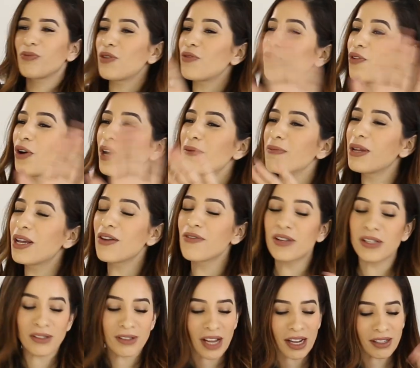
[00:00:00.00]
Before I'm
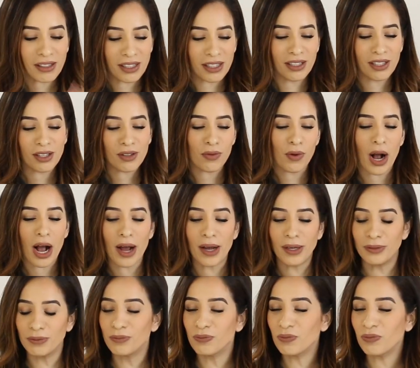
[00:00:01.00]
even tasting this
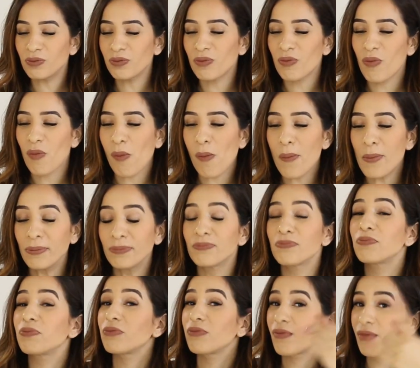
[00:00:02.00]
one. Mm.
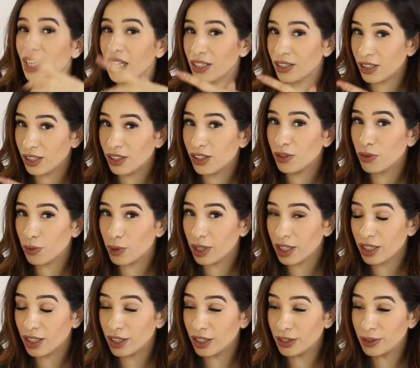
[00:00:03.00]
And this is
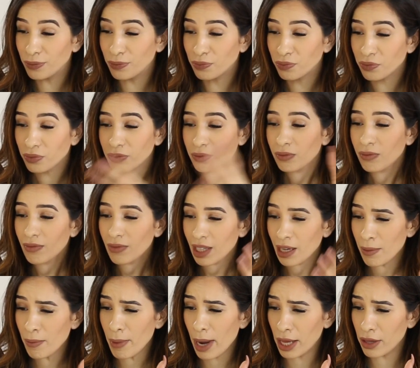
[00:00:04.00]
really good.
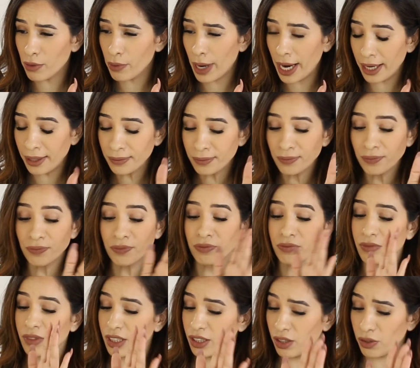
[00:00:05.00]
By the way,
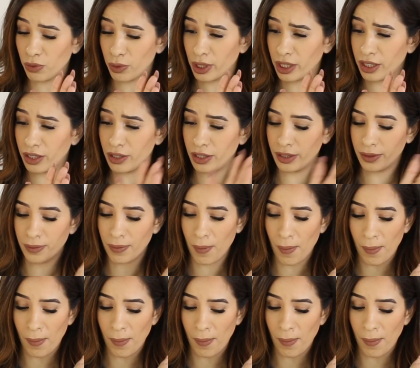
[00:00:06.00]
this is really good.